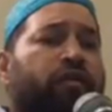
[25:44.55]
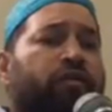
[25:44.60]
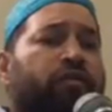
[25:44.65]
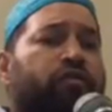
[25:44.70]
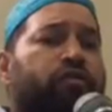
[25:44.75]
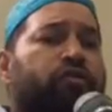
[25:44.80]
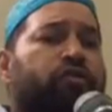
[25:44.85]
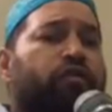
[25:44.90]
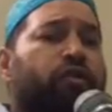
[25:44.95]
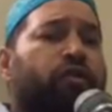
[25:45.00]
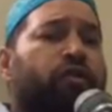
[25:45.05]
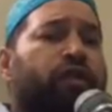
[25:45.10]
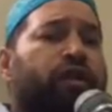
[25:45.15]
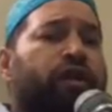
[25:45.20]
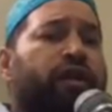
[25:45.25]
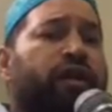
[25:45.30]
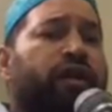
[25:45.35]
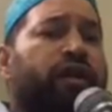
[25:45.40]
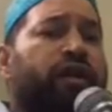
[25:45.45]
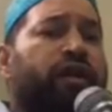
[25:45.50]
So
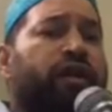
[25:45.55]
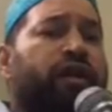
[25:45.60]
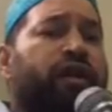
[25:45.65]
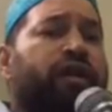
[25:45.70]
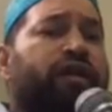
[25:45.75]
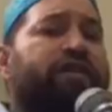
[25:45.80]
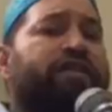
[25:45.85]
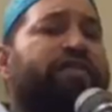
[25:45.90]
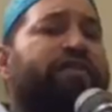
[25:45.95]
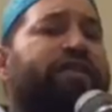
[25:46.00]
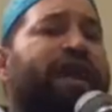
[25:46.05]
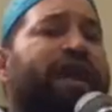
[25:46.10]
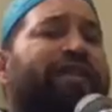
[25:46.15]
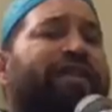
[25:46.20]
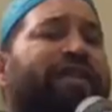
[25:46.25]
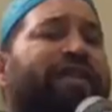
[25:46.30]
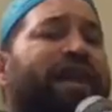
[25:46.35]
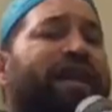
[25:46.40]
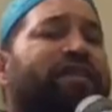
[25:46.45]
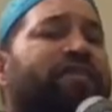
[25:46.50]
it is
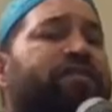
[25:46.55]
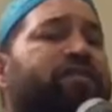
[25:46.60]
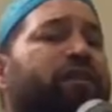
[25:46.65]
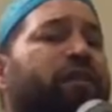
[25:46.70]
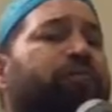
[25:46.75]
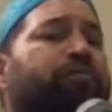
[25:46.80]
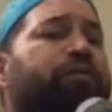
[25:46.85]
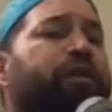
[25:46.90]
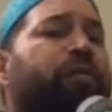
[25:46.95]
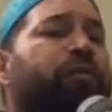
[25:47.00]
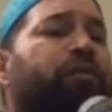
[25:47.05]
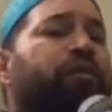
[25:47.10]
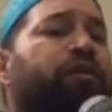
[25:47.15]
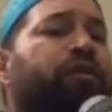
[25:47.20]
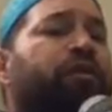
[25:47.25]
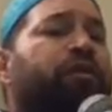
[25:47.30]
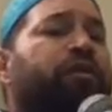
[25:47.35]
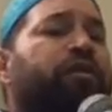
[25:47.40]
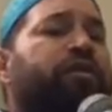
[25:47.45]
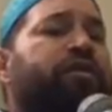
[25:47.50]
not like some
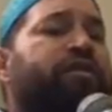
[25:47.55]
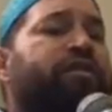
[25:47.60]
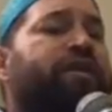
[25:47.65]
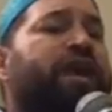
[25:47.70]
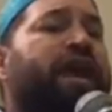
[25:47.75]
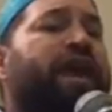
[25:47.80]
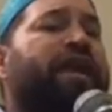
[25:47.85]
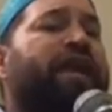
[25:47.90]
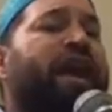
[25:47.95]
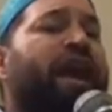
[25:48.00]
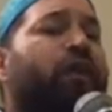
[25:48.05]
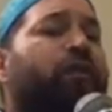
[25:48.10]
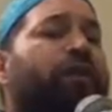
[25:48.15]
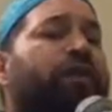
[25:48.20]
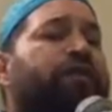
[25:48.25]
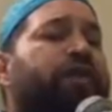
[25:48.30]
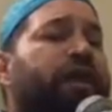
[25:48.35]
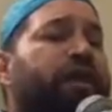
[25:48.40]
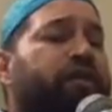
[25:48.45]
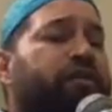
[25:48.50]
people say
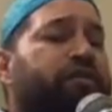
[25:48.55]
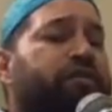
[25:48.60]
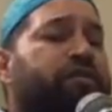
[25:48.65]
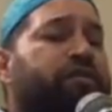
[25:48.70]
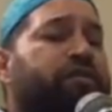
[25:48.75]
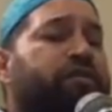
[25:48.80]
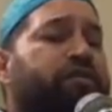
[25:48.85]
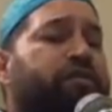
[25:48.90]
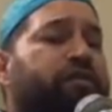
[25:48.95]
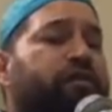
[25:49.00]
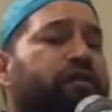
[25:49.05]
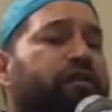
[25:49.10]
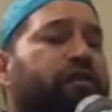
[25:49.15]
nowadays.